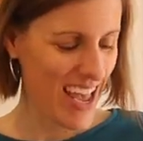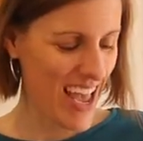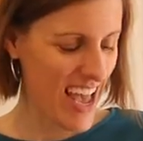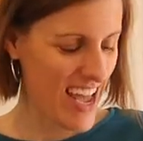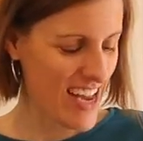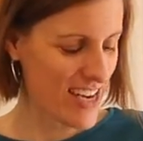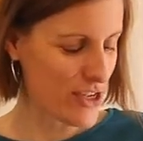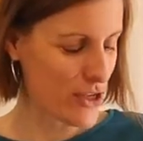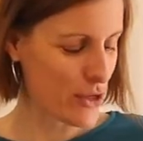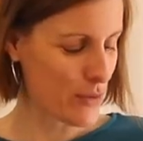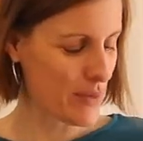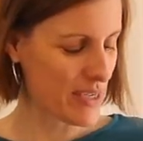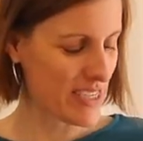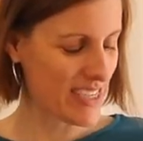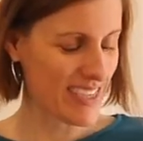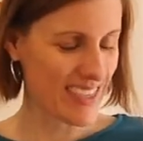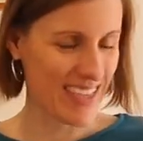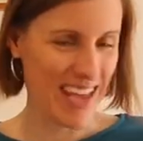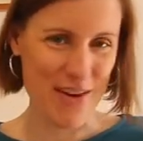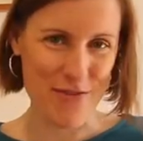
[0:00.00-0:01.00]
and it should be
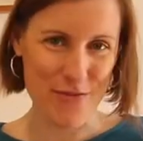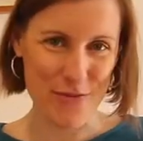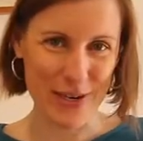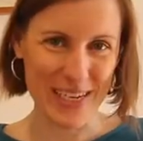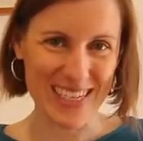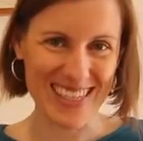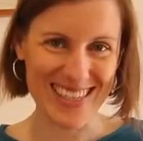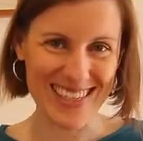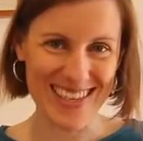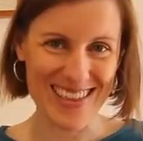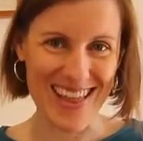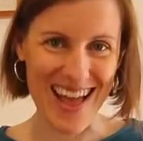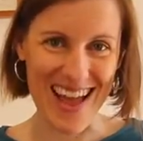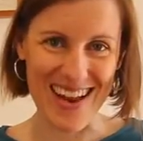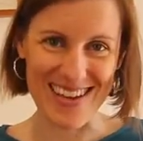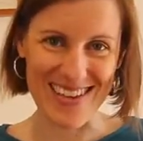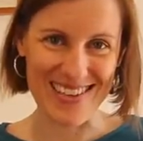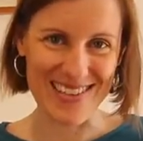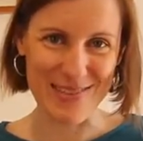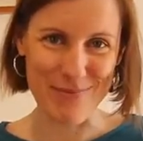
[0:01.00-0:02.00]
just that wrist
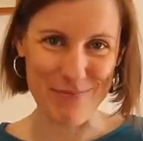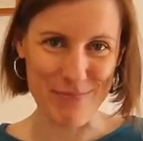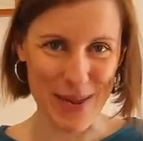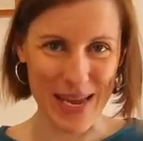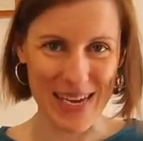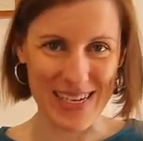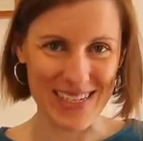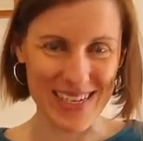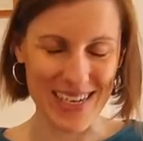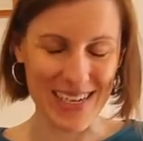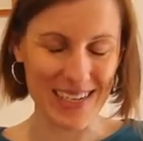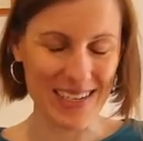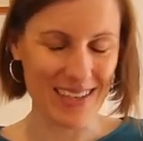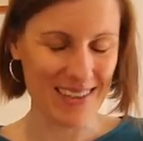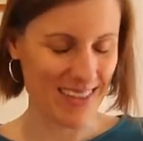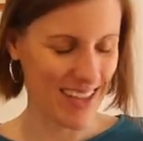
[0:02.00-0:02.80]
that is bending.